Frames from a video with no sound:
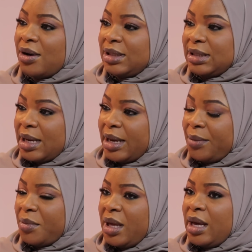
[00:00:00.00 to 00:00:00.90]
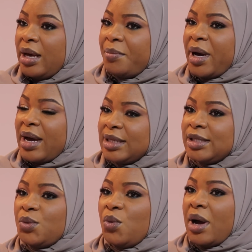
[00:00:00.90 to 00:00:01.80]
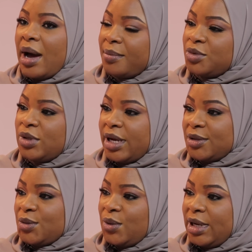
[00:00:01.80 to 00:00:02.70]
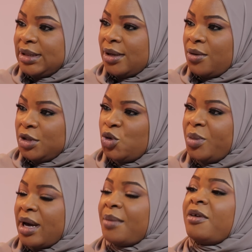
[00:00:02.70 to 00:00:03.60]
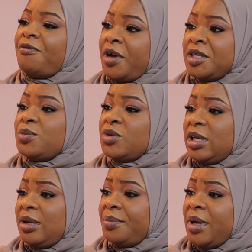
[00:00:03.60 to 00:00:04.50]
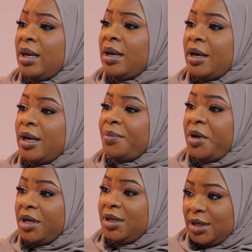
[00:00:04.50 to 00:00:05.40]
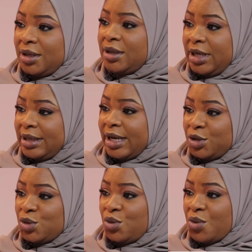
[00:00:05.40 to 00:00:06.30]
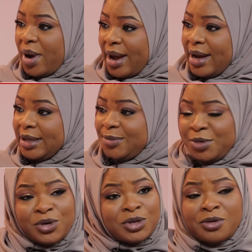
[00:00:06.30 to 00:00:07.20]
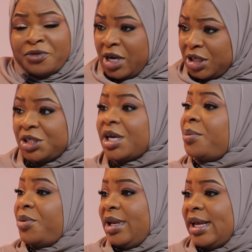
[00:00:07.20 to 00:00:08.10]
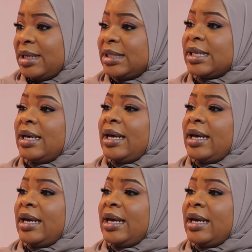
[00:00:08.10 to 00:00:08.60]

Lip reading: our time, my cousin will come to that school later on. She'll become the first Muslim head girl in that school, Rahat, because of sheer brilliance.